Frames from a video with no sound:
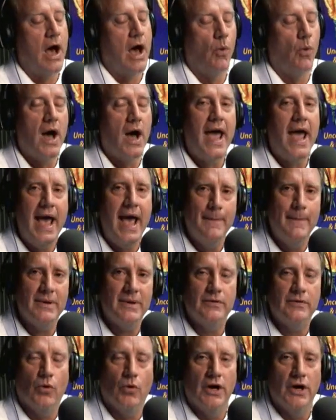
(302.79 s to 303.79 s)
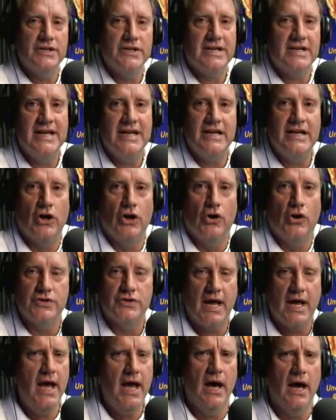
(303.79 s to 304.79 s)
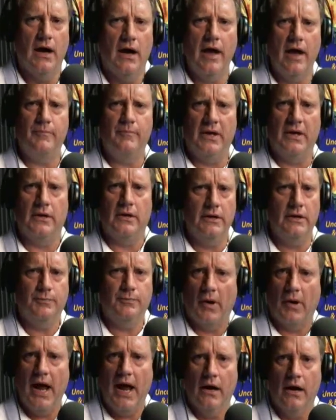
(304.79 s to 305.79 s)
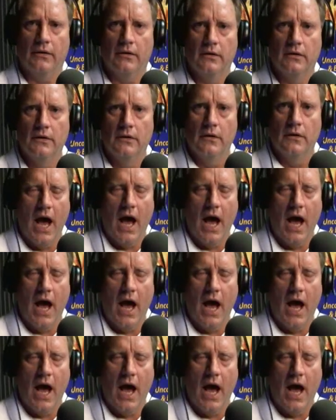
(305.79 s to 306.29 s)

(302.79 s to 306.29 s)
Now, what happened was he goes, yeah, he's proud.